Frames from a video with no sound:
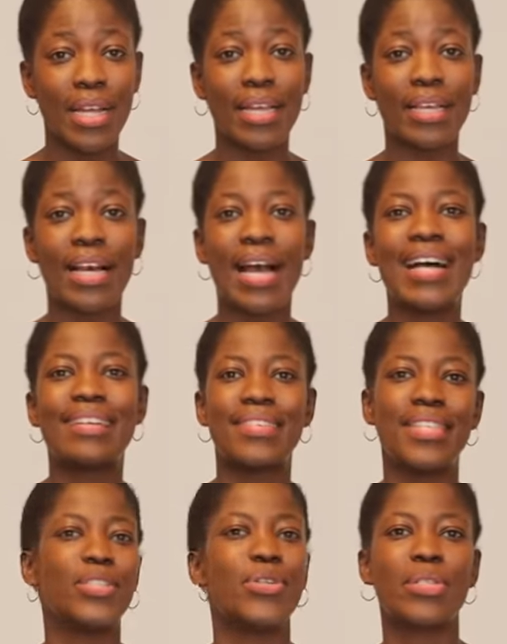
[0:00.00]
Like, I
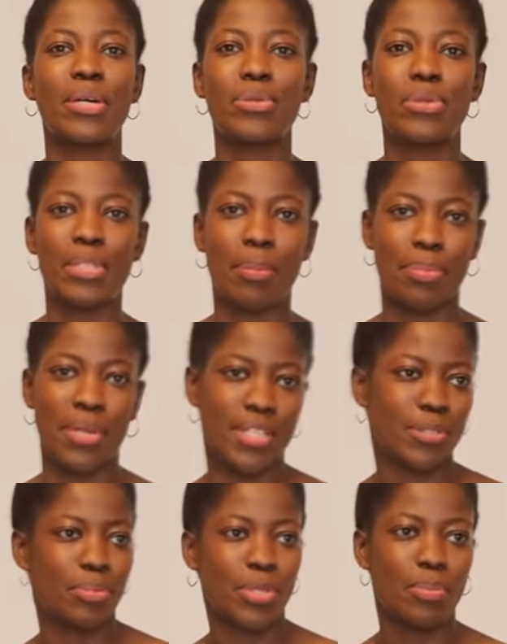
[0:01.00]
really don't know how to
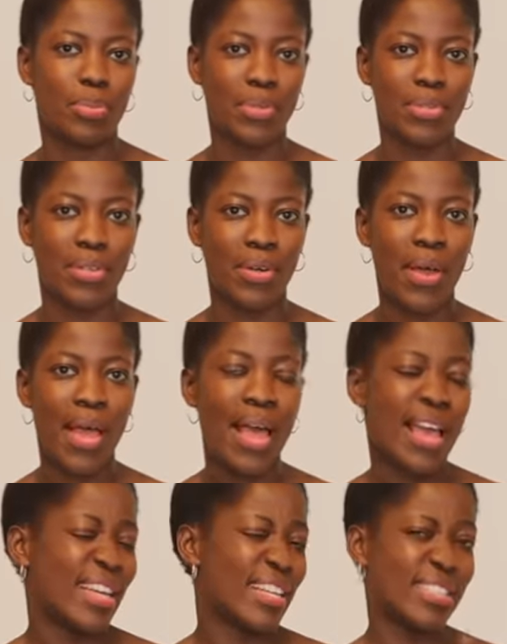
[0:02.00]
surprise people, you know.
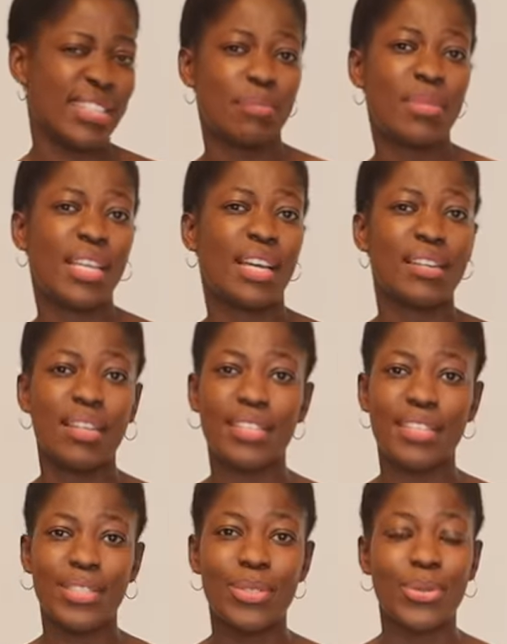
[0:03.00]
It's something I
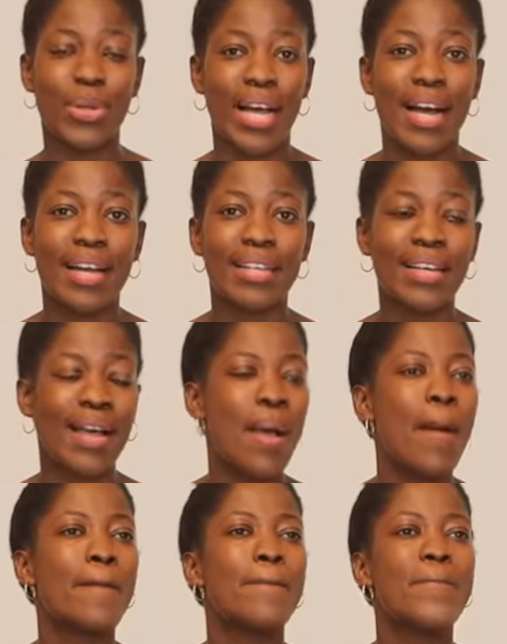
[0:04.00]
really need to learn.
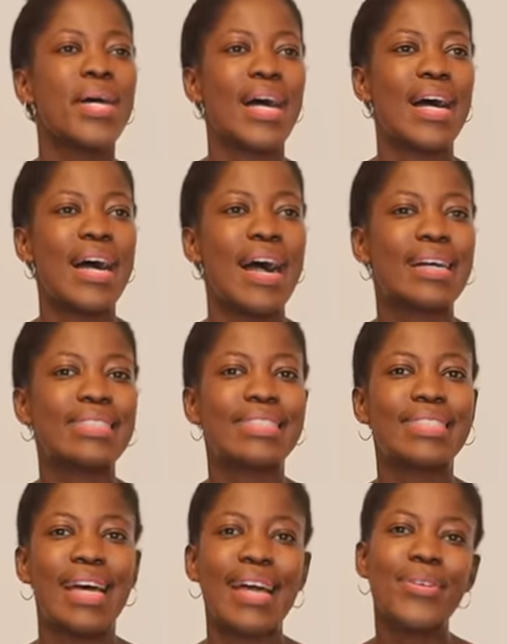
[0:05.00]

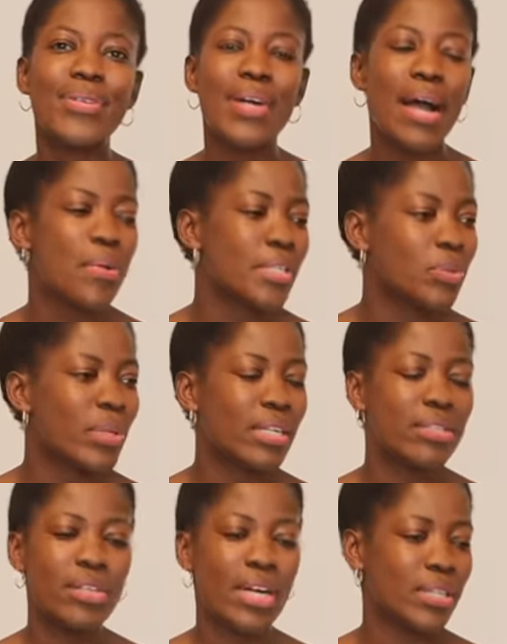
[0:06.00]
But I don't know how it
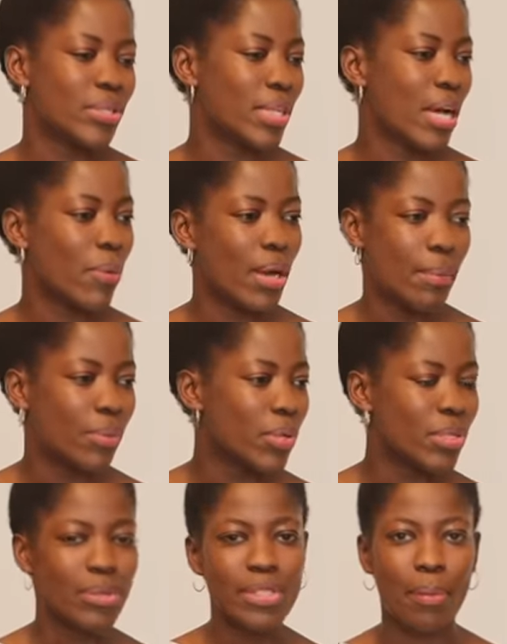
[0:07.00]
will go. I don't know how I'm
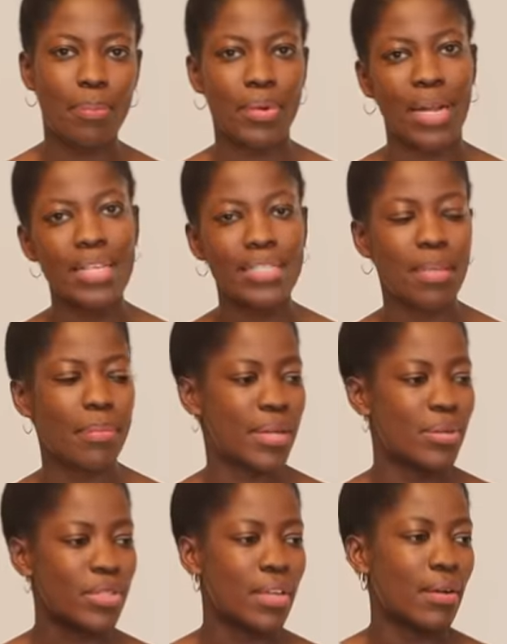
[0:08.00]
going to surprise him. I
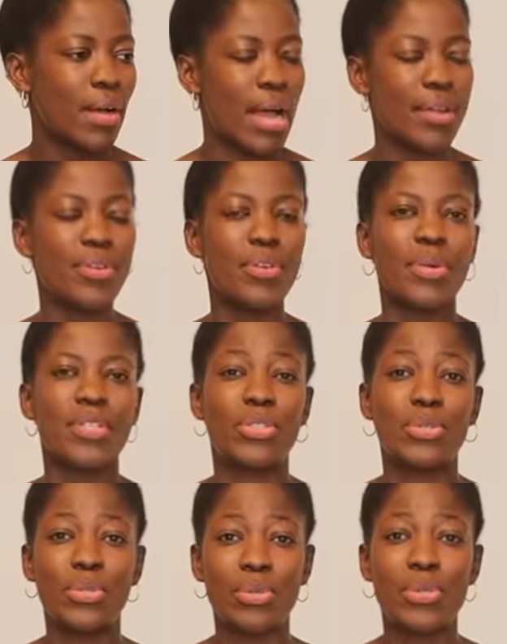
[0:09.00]
don't know
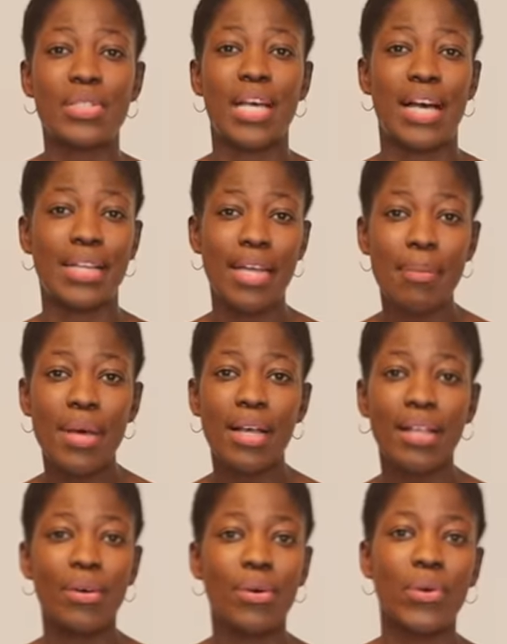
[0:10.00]
whether to use
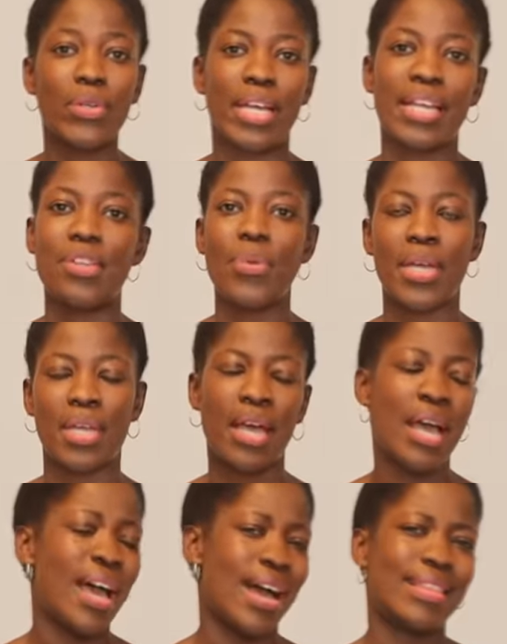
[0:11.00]
Annabelle or... Anyway,
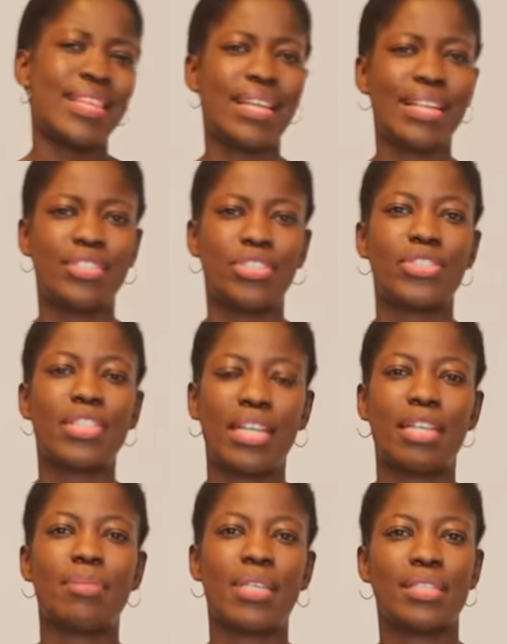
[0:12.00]
I think I'll just
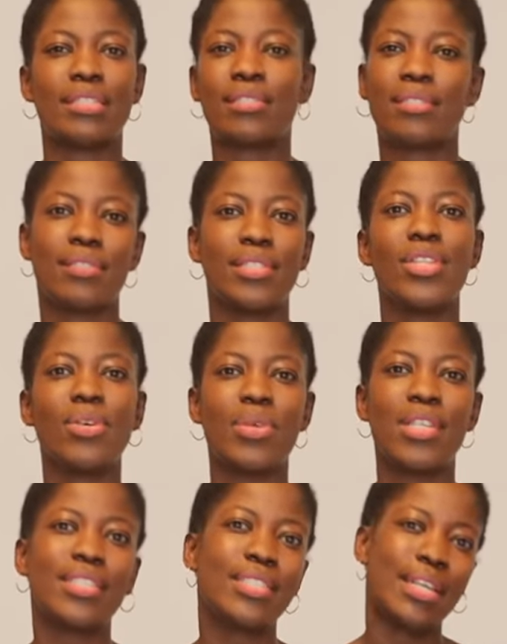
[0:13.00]
tell him that, you know
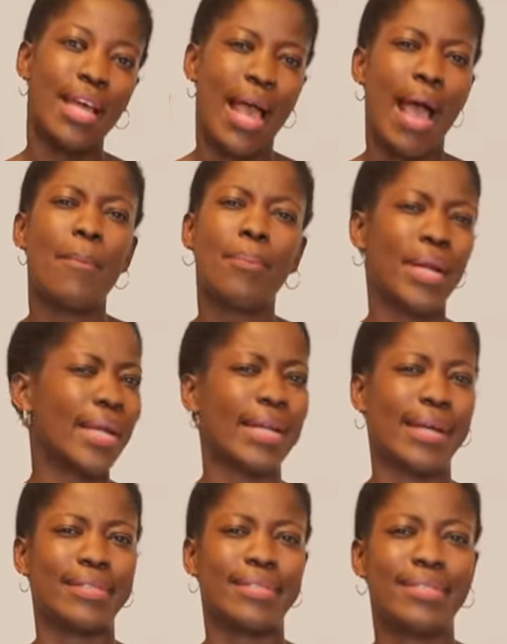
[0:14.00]
what? I'm
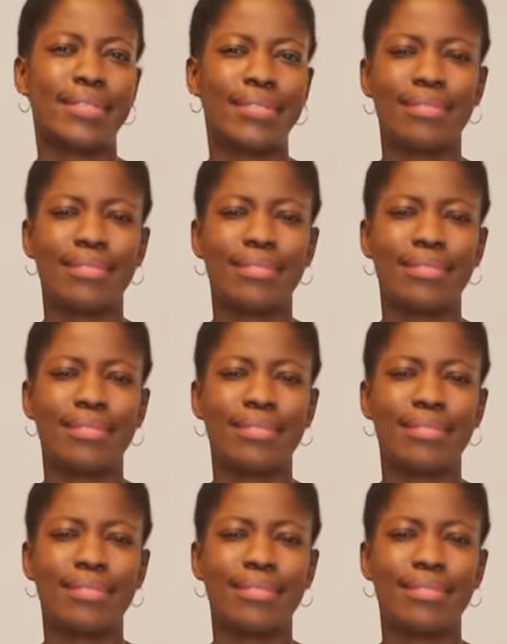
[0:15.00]
pregnant.